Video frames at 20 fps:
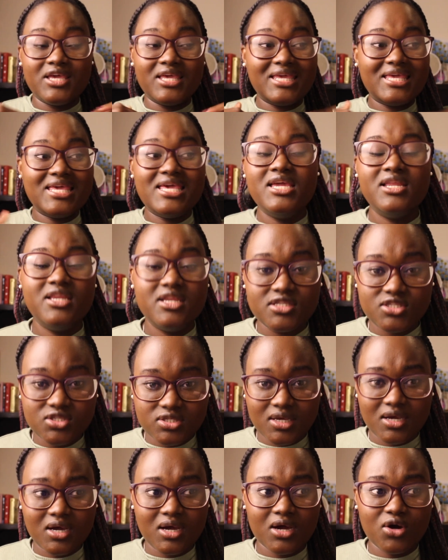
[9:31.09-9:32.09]

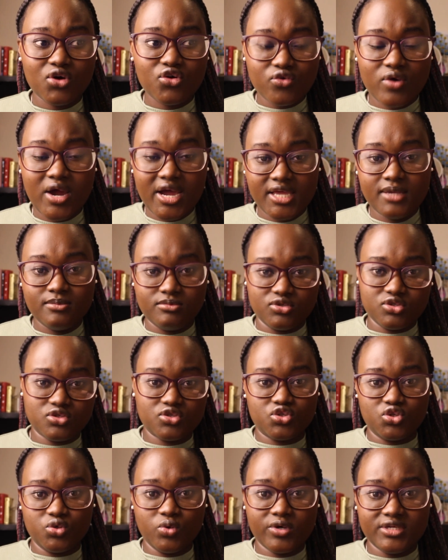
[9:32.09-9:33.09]
heinous
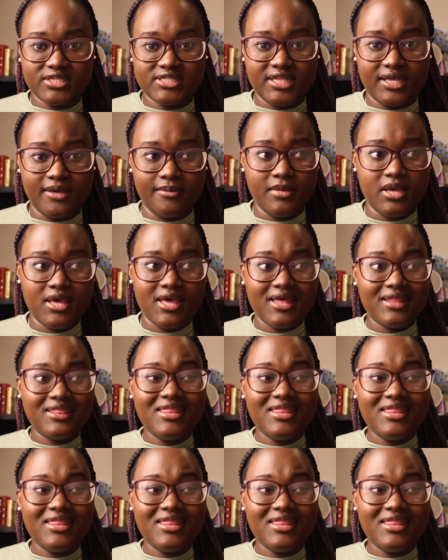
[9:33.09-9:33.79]
crimes towards them,